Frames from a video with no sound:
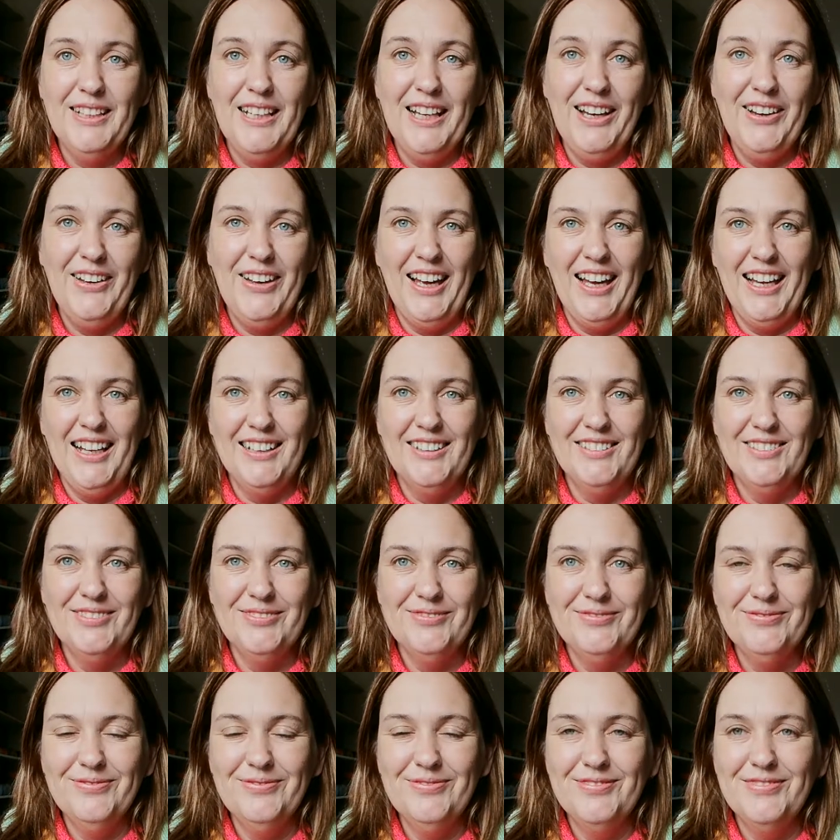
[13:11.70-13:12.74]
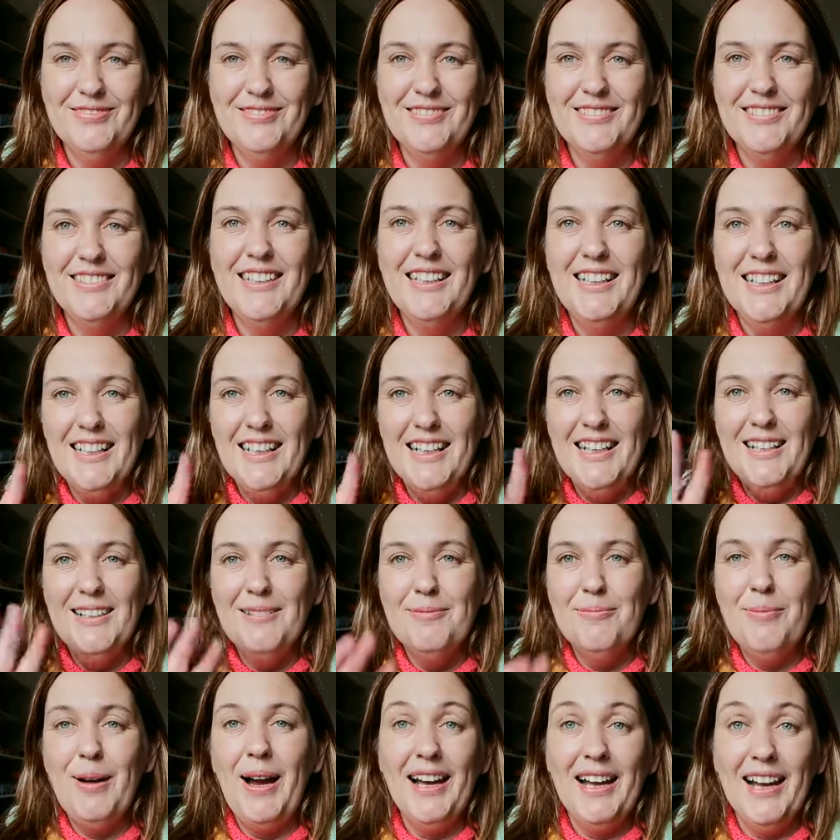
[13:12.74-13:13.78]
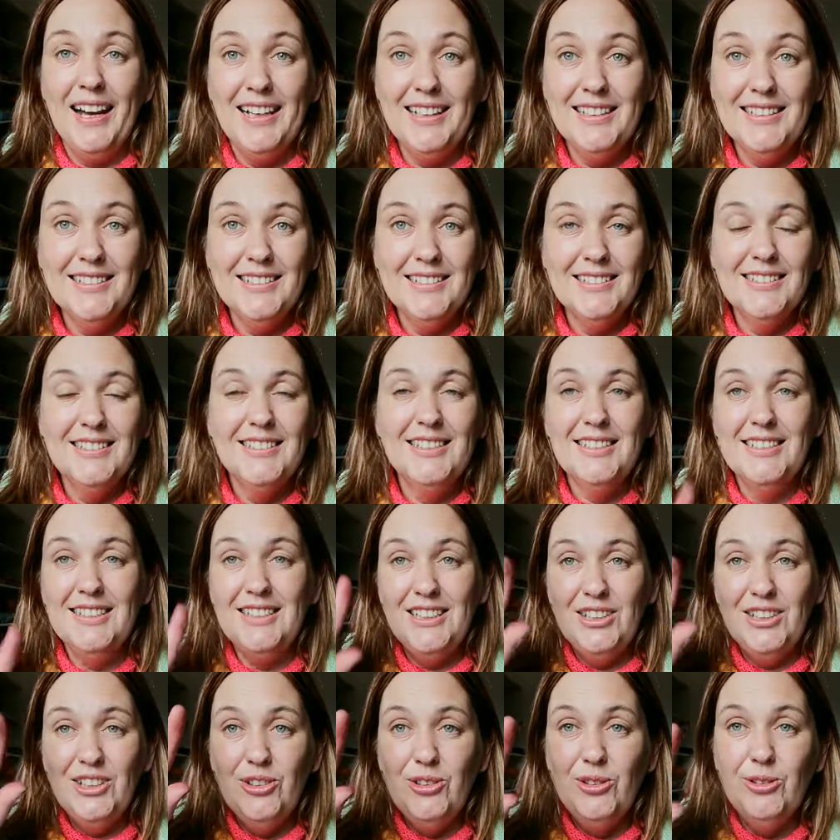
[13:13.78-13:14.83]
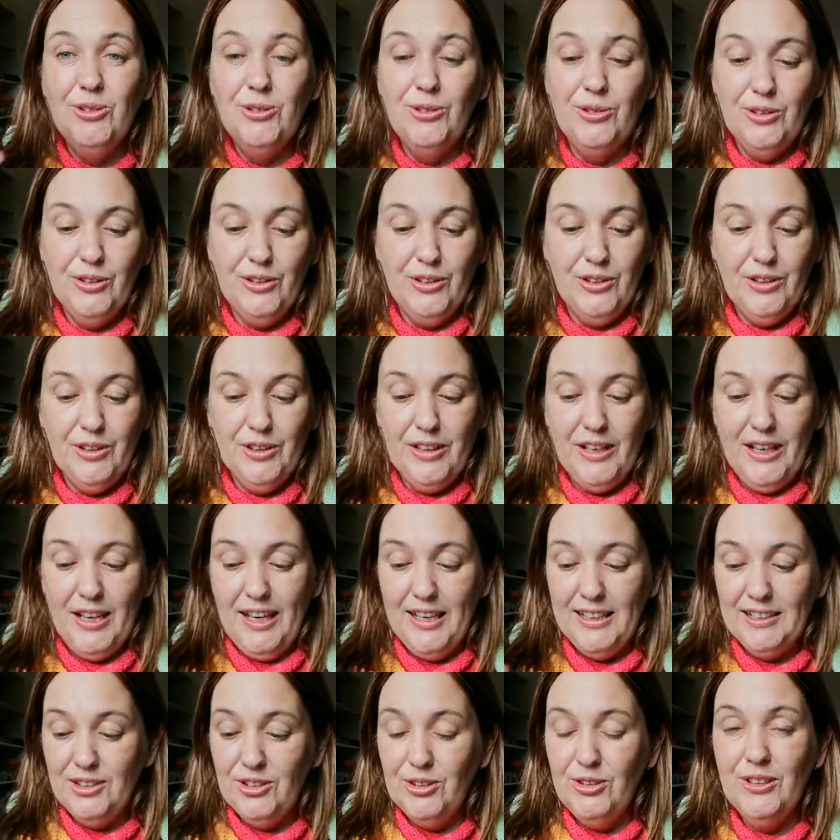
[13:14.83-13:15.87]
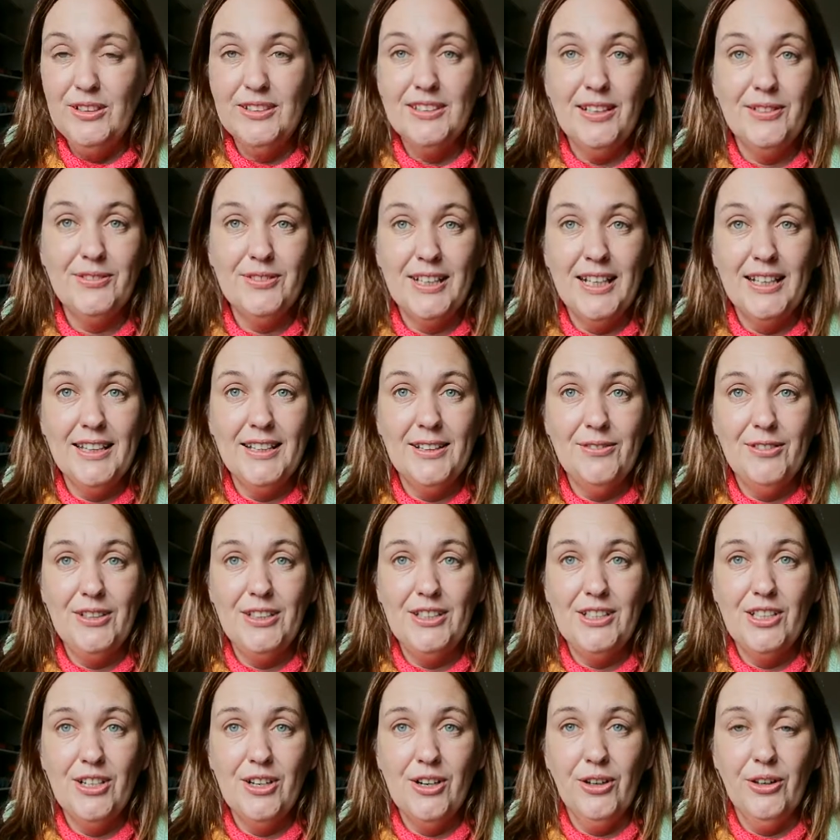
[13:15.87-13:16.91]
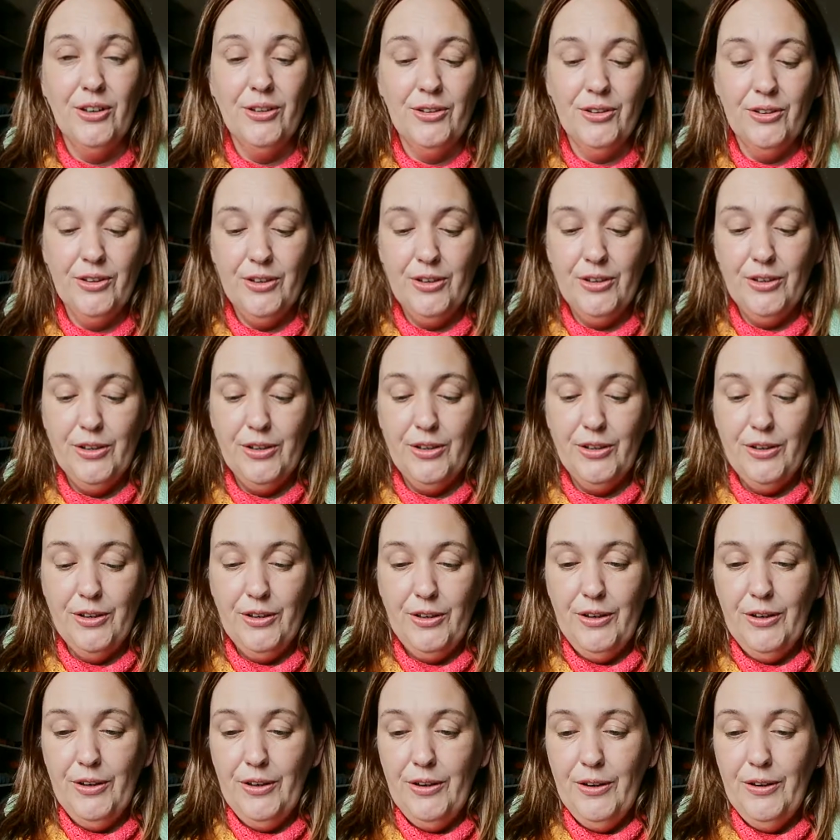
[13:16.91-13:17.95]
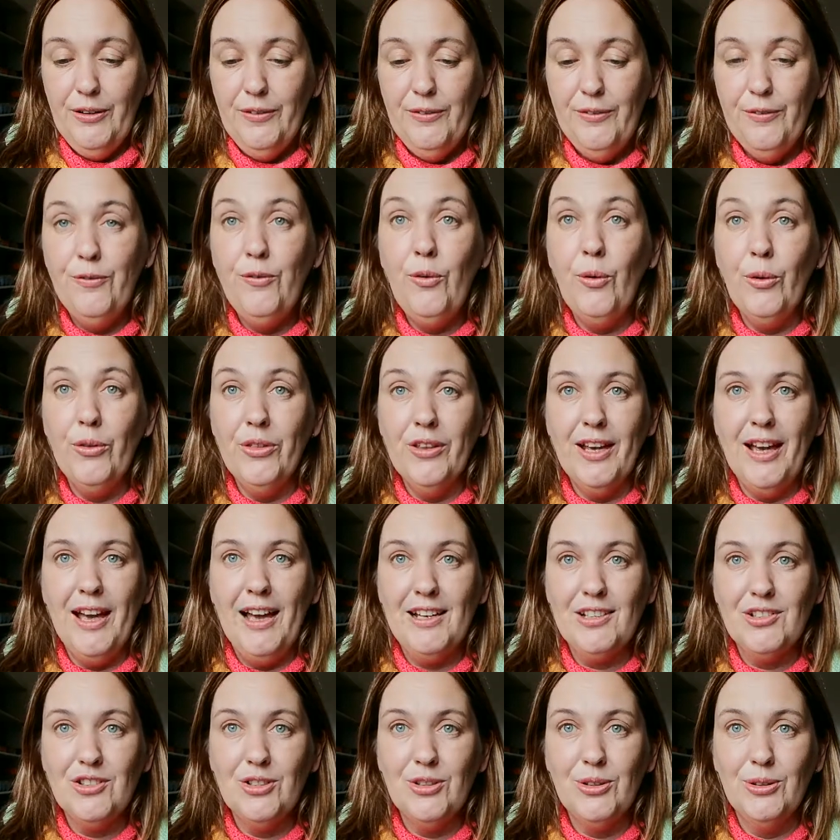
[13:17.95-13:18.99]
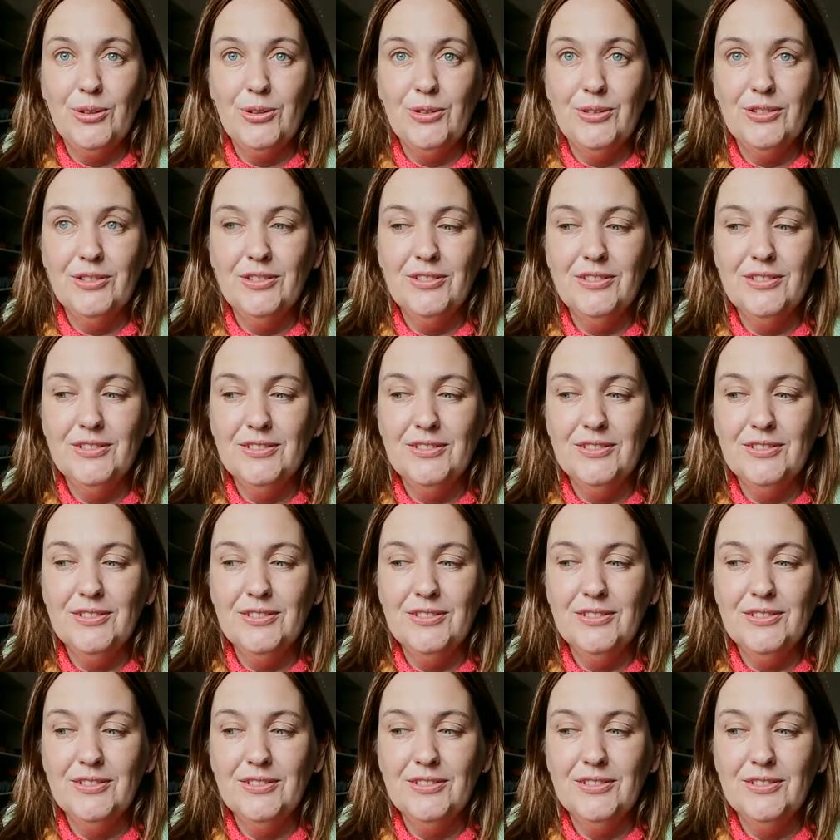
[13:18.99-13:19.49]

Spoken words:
Okay, bye guys, see you as soon as I've done the video for the actual